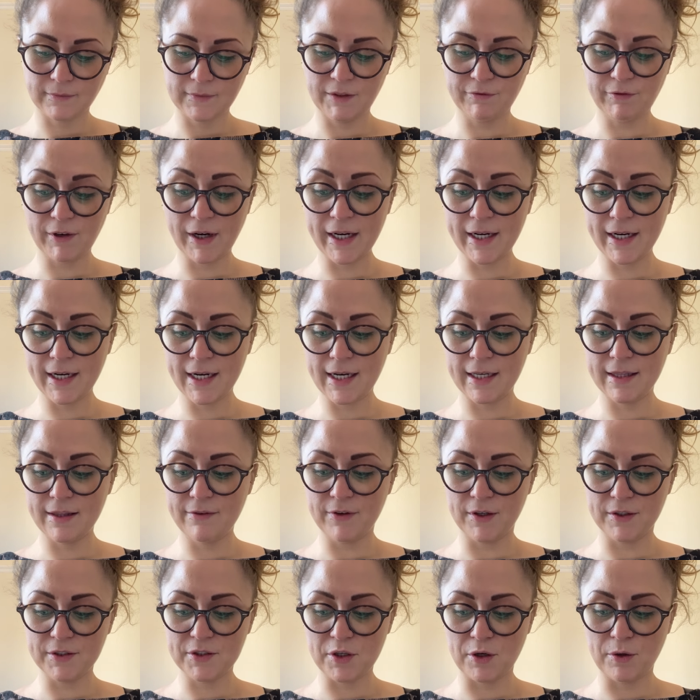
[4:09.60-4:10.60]
Friday, 9th
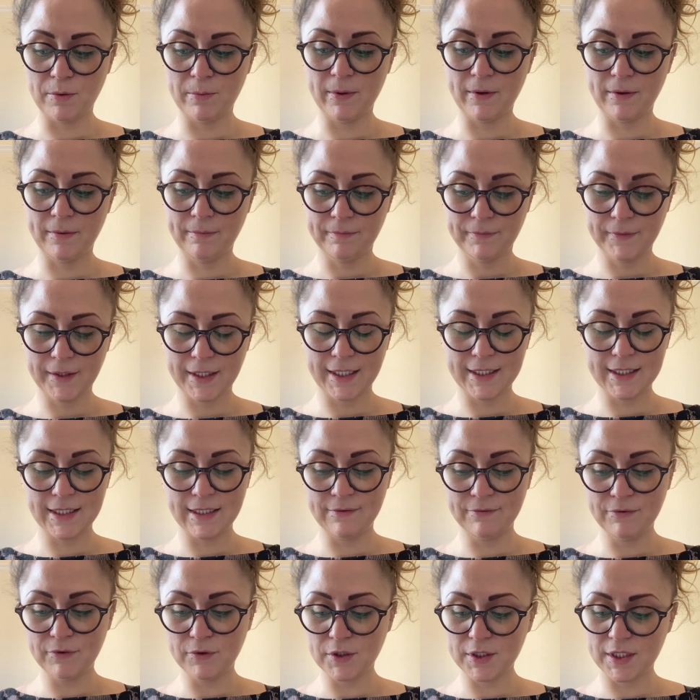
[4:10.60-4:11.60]
of October,
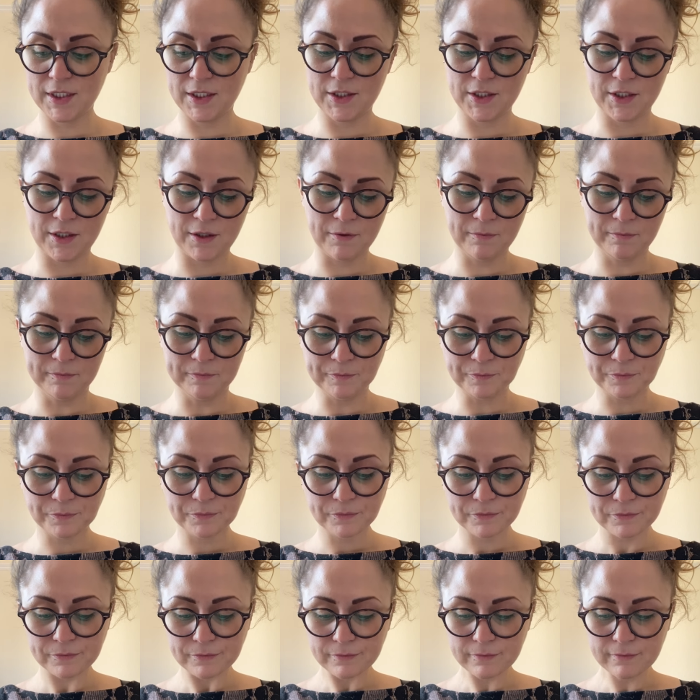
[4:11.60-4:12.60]
1942.
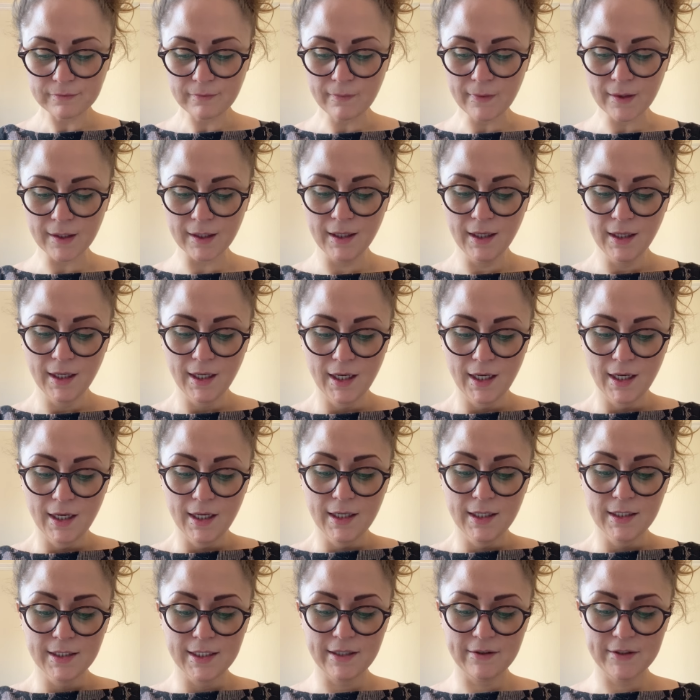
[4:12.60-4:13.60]

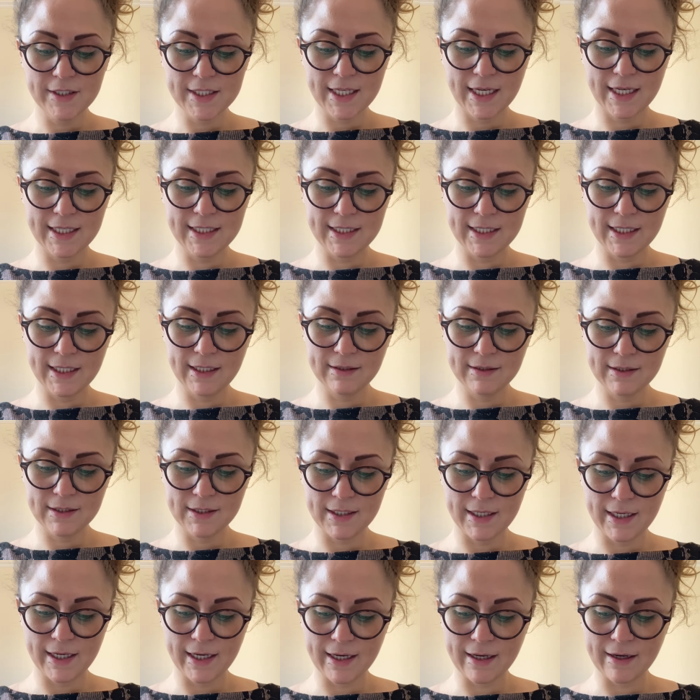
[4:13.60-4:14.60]
Dearest Kitty,
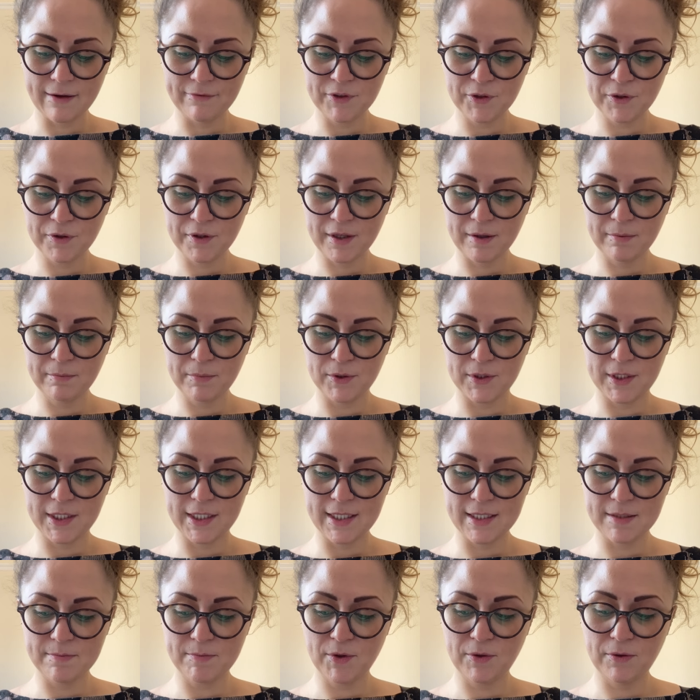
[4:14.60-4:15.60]
today I have nothing but
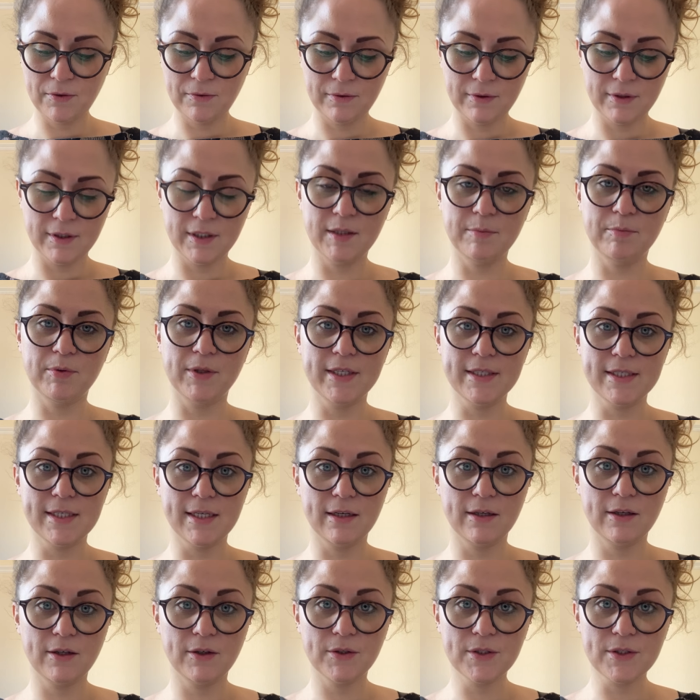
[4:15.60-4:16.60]
dismal and
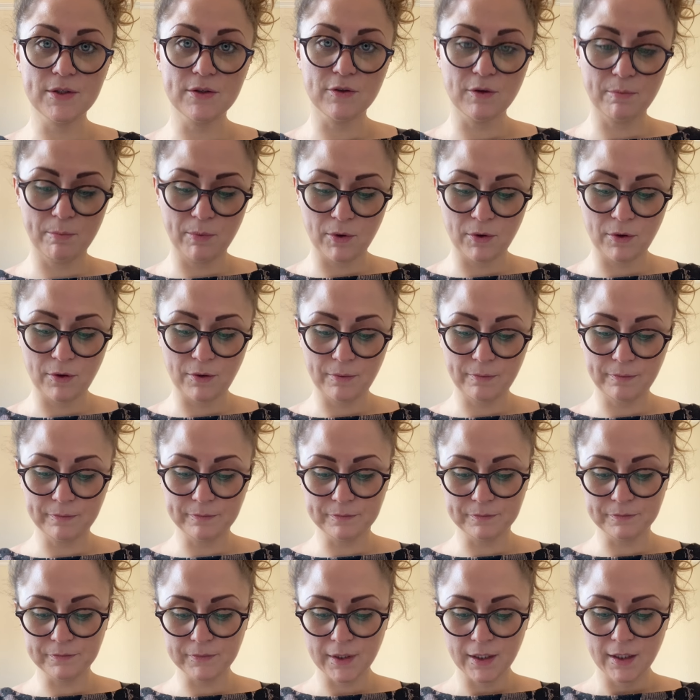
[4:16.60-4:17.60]
depressing news to report.
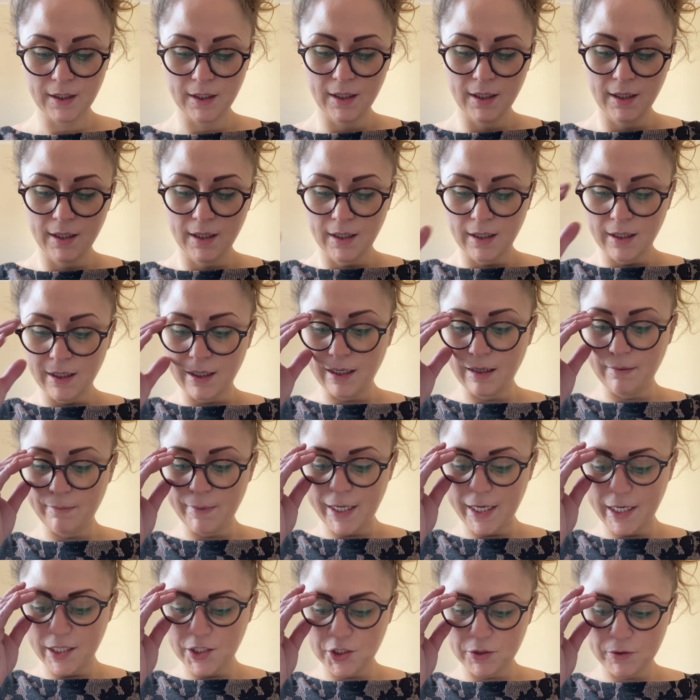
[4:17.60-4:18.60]
Our
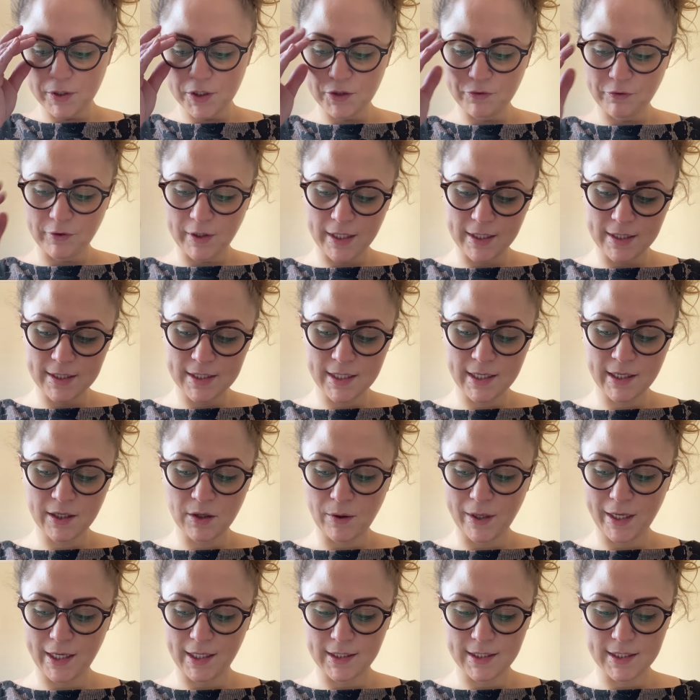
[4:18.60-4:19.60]
many Jewish friends and
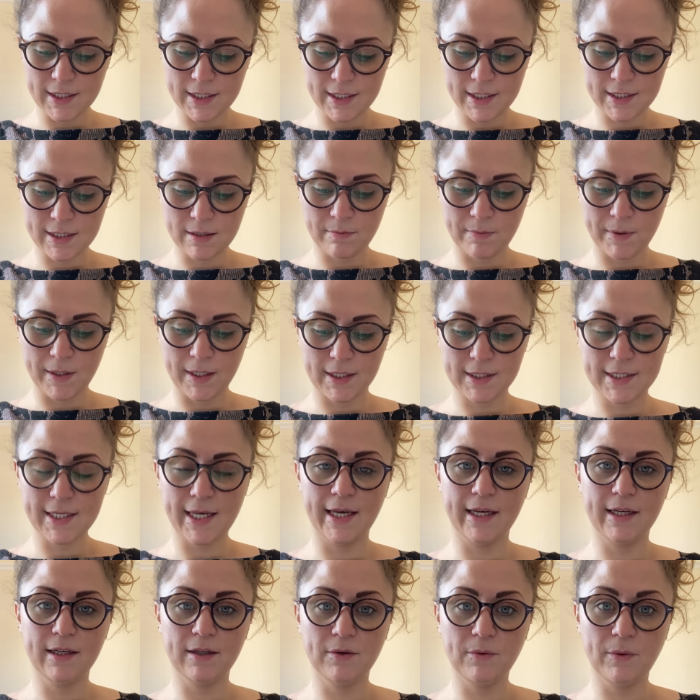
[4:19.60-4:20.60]
acquaintances are being
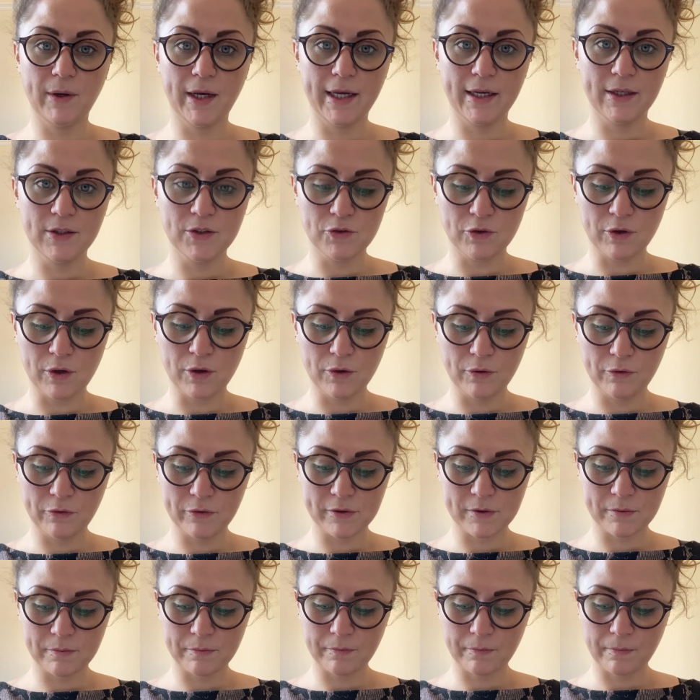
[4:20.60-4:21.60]
taken away in
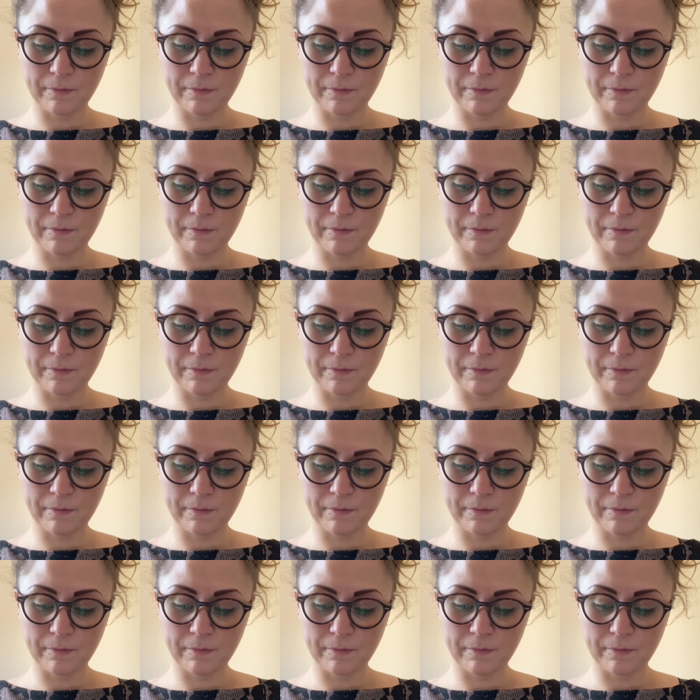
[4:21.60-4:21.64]
droves.